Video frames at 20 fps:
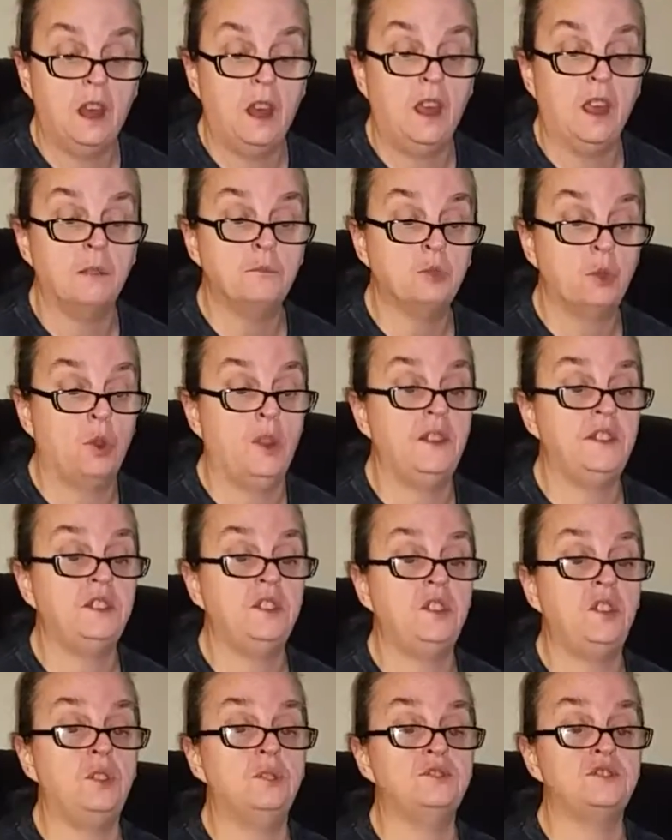I am going
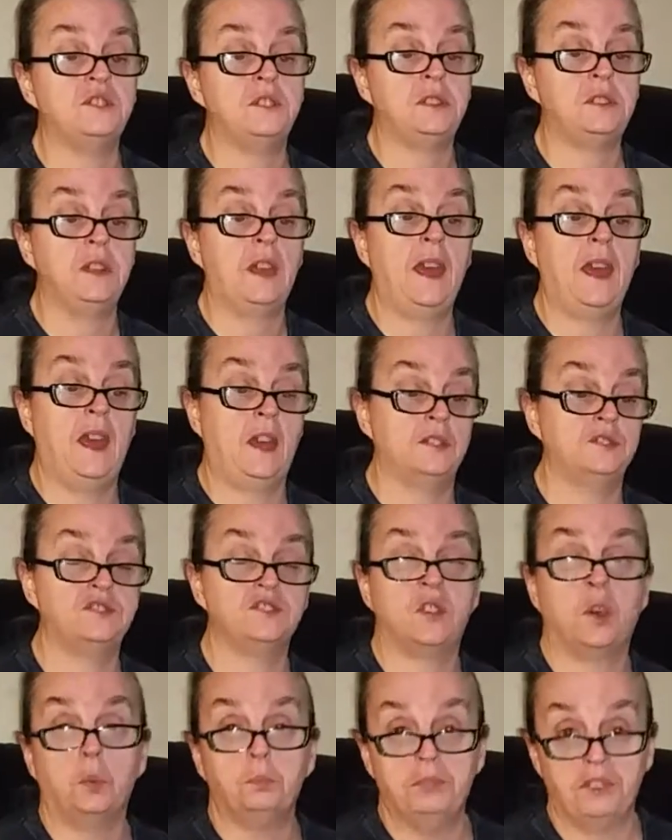to use it as
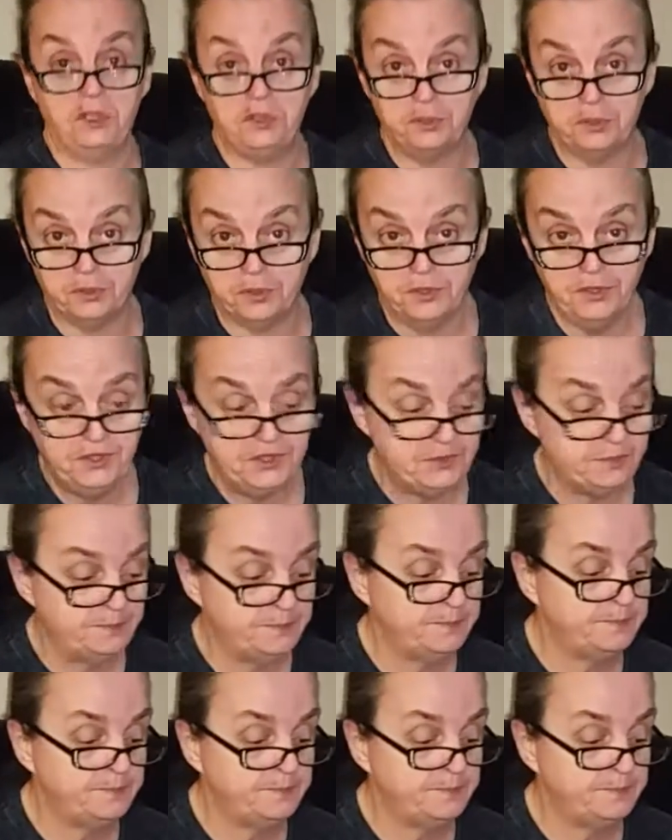sculpting tools.